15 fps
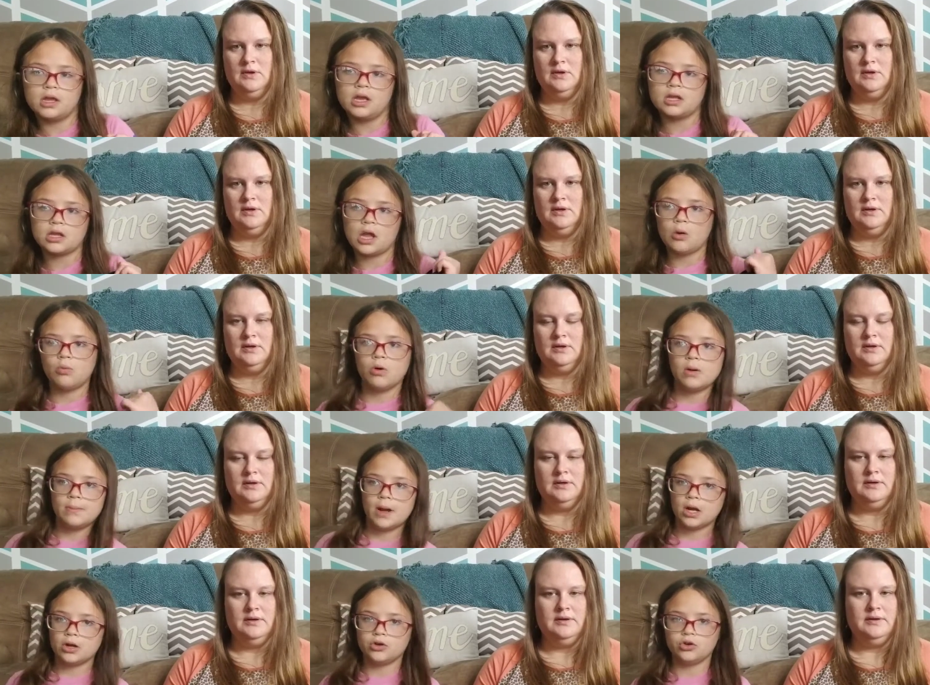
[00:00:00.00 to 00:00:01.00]
Speaker 1: and I wear
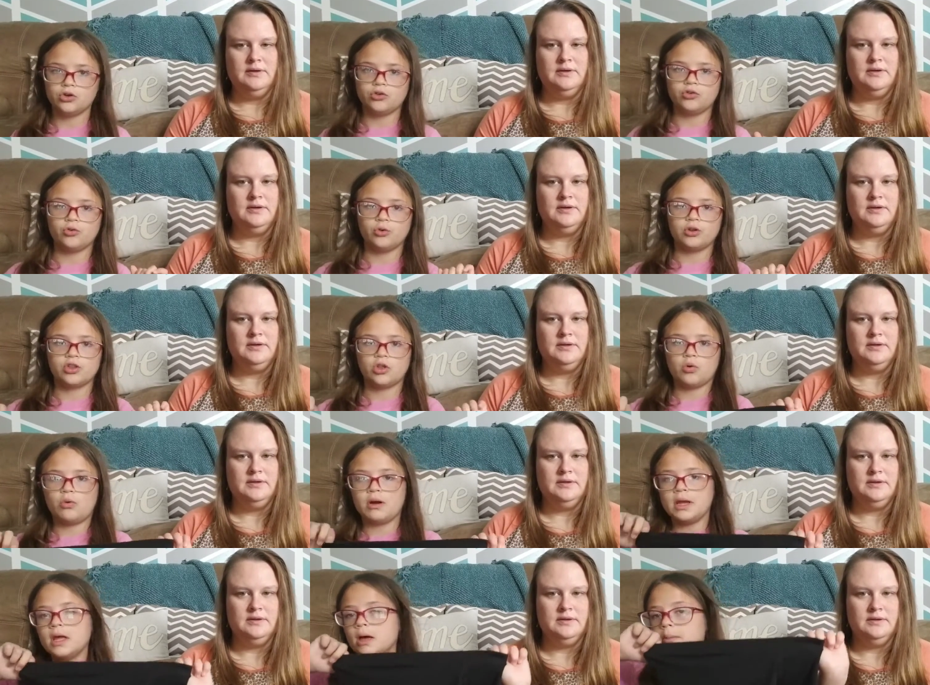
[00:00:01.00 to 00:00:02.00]
backdoor shorts
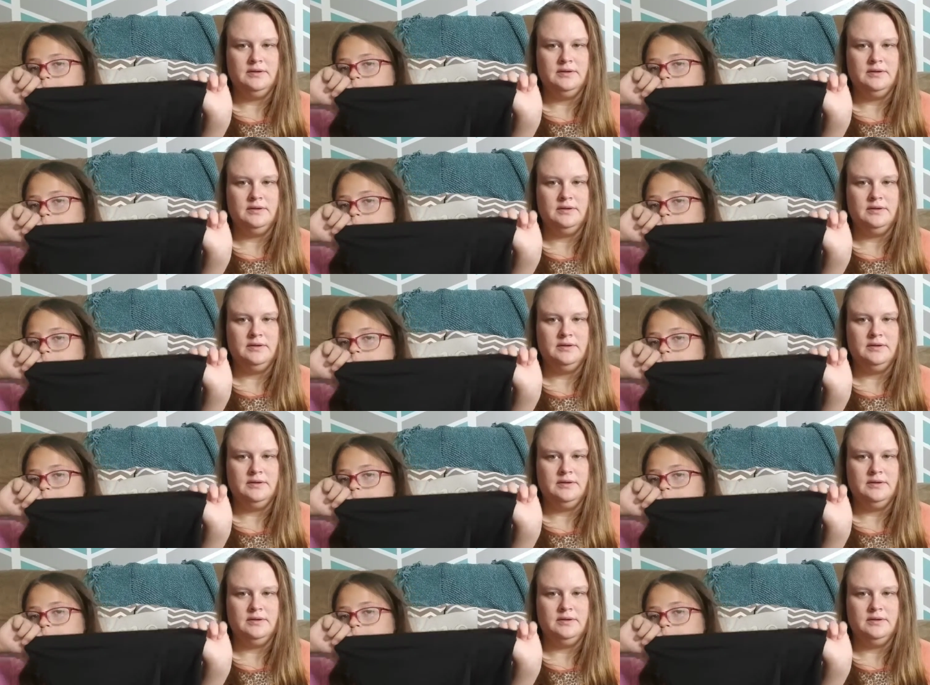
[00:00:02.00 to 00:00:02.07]
quite a